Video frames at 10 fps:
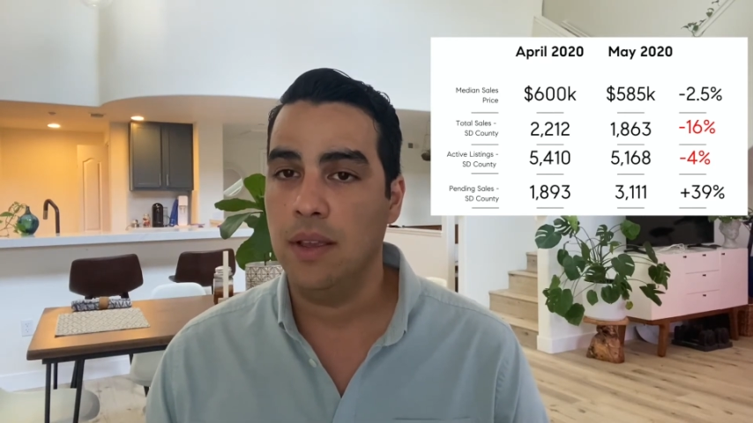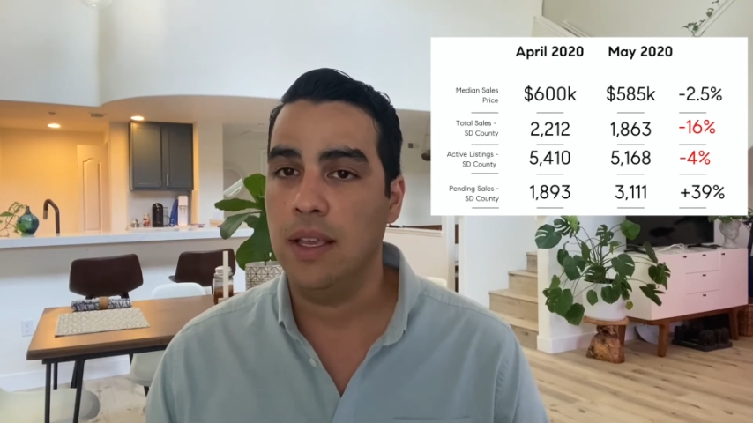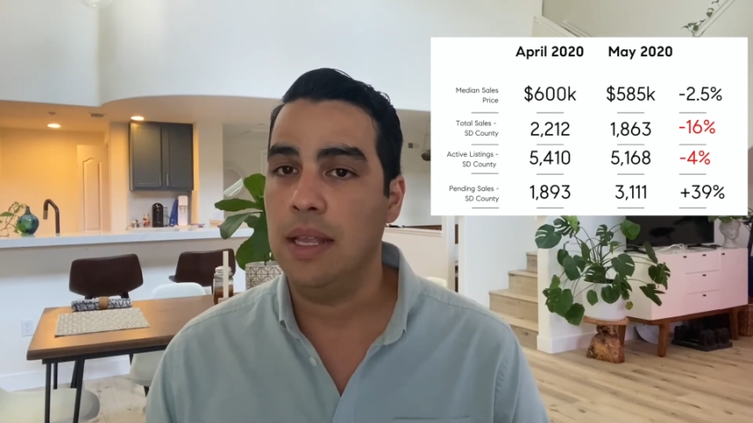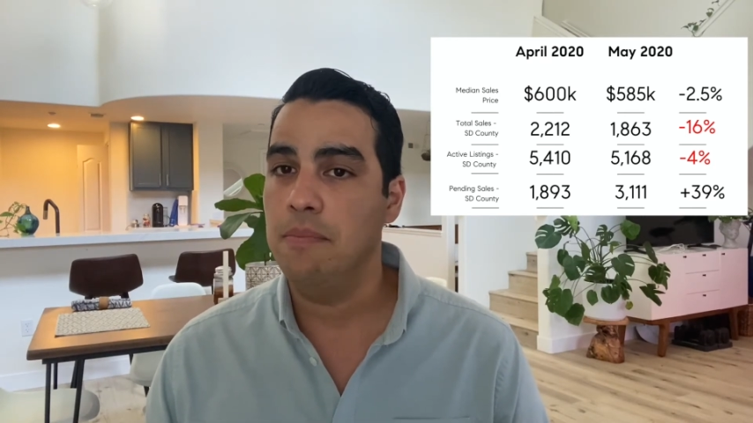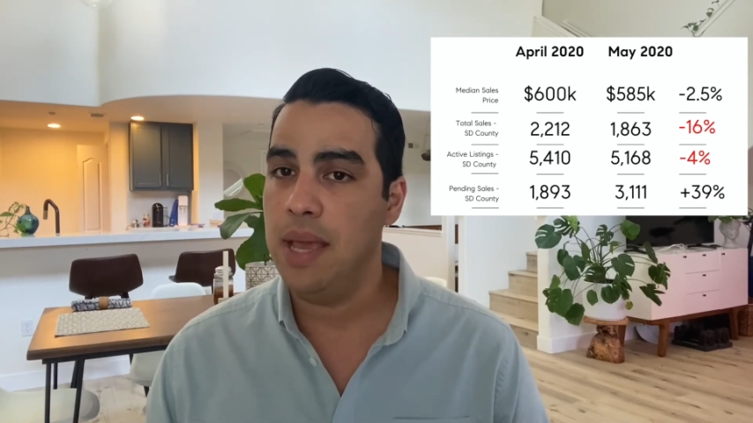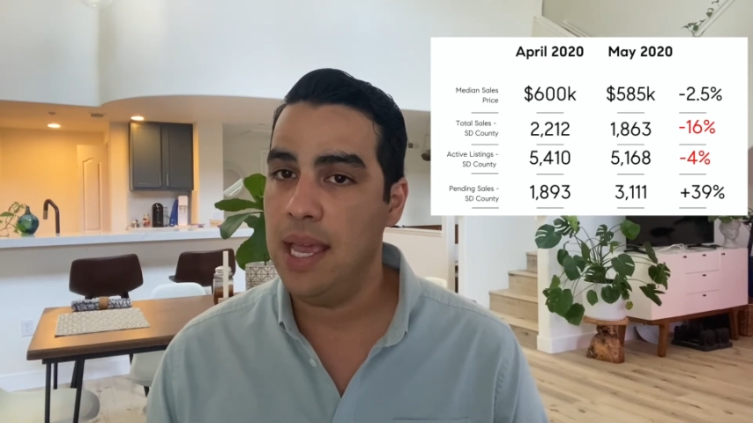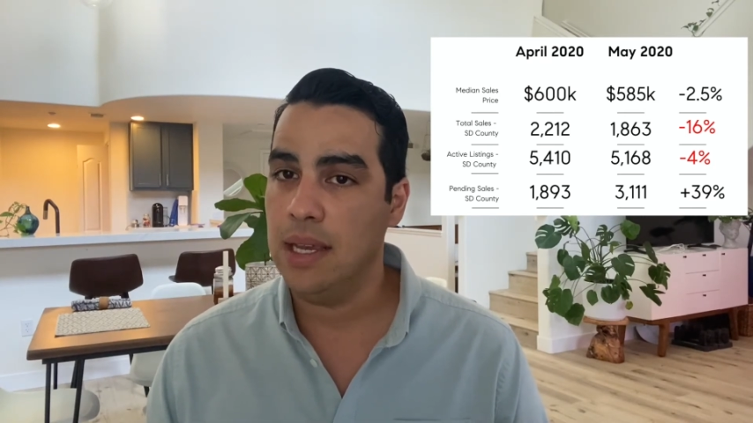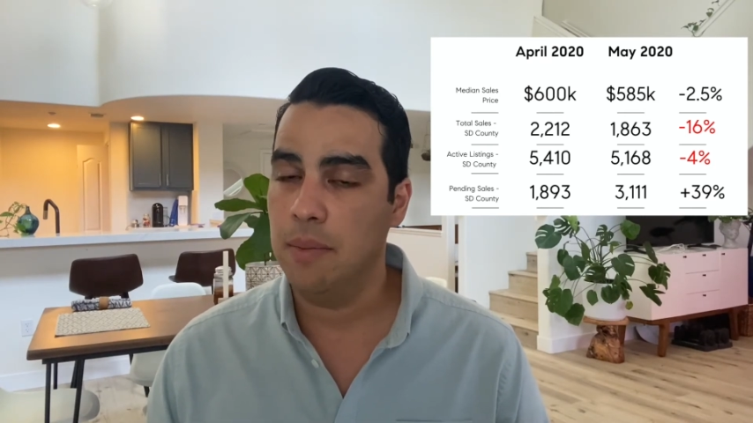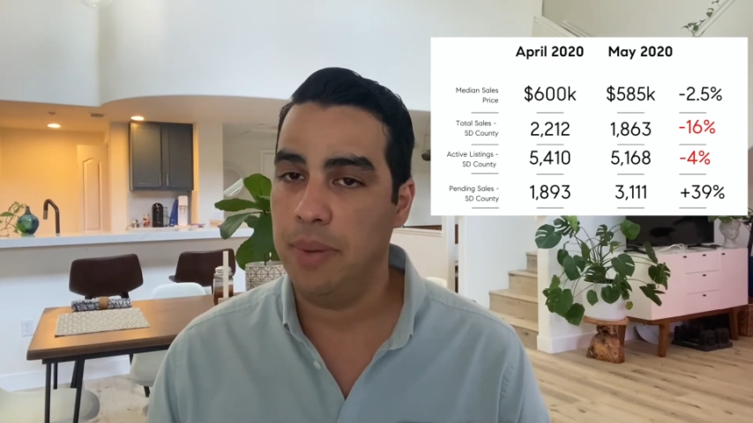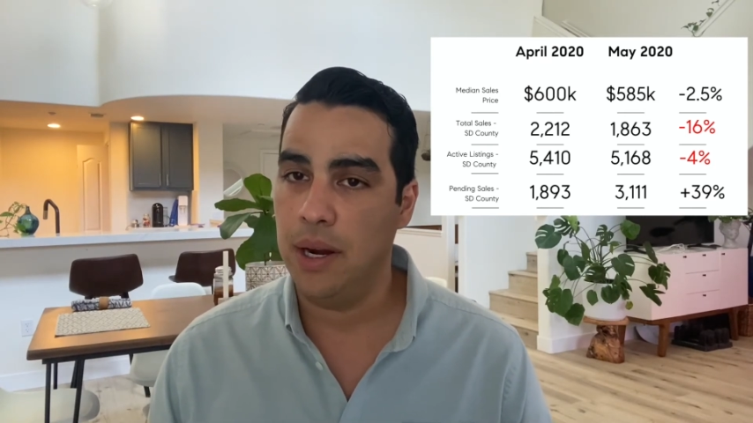in May
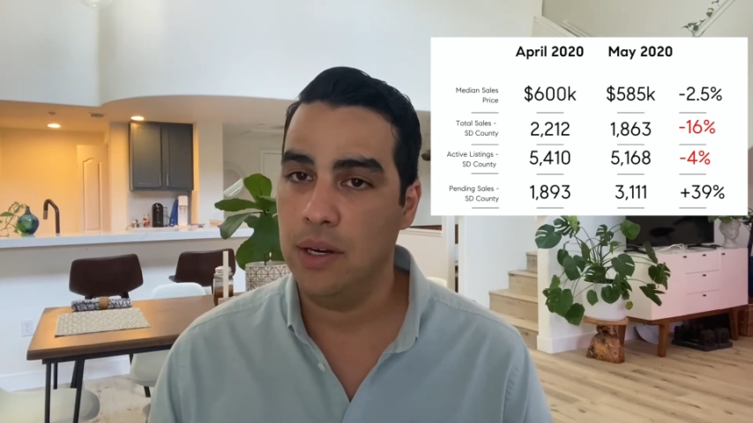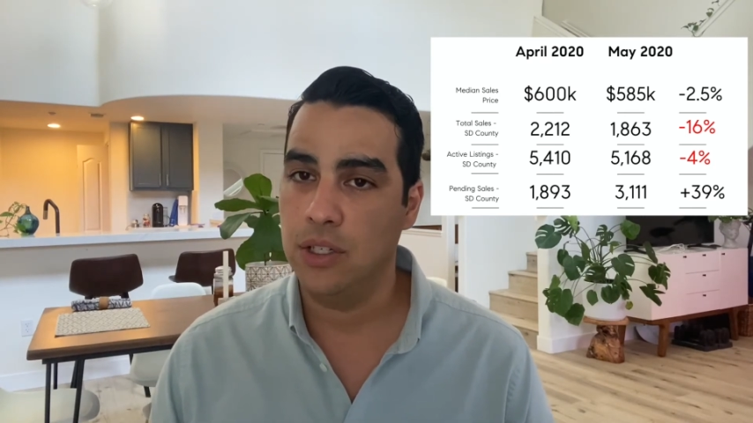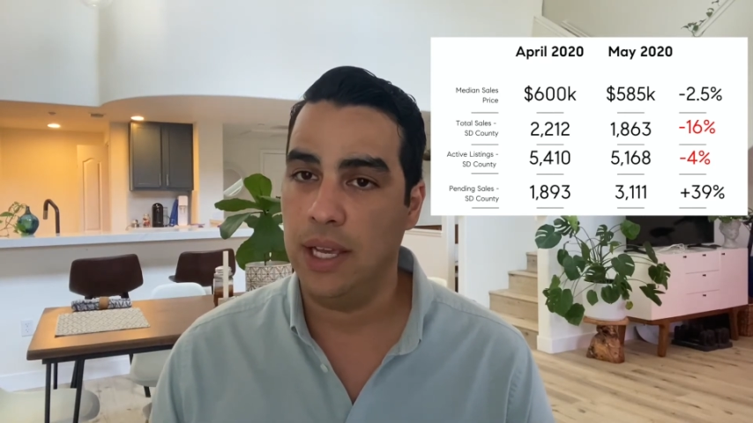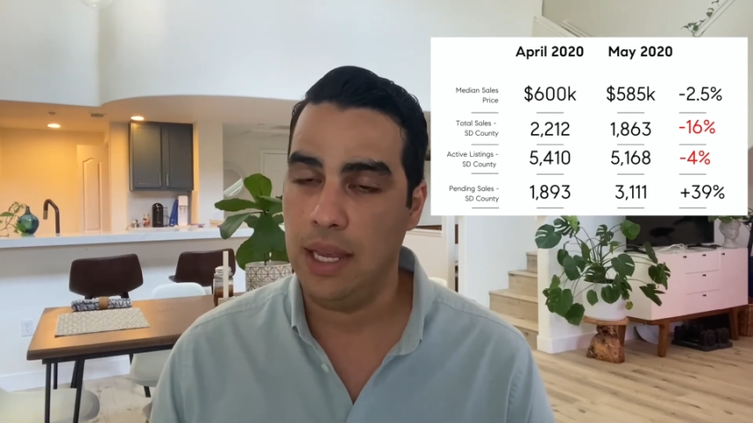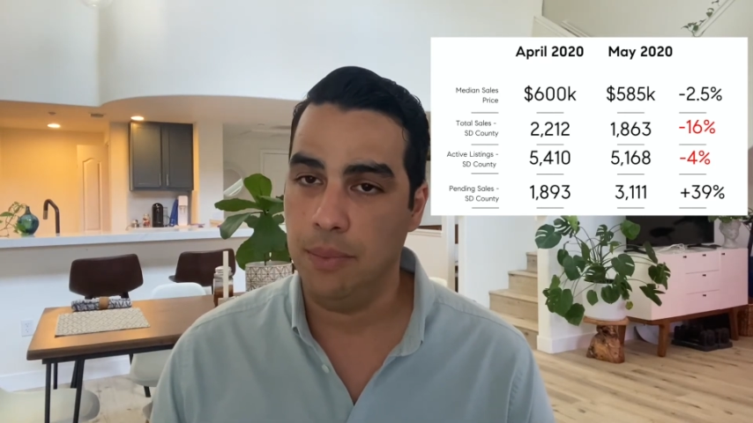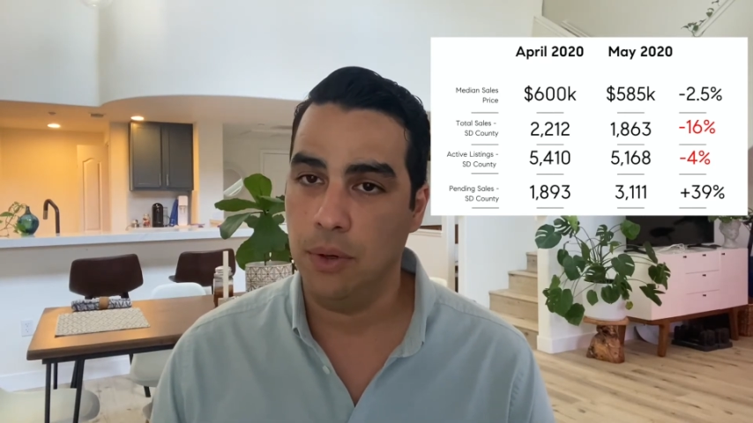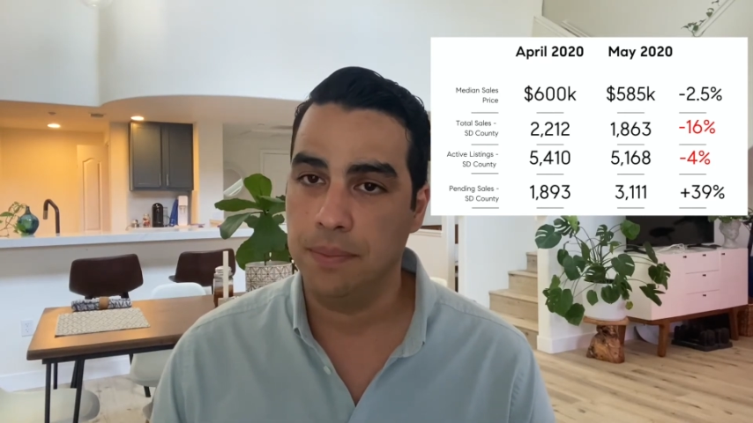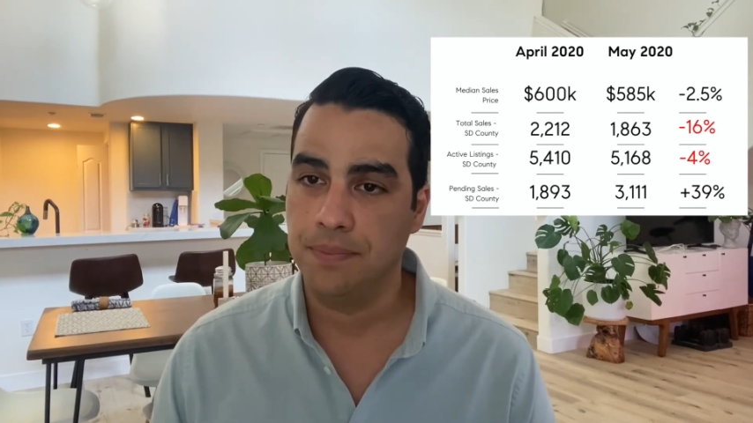compared to April.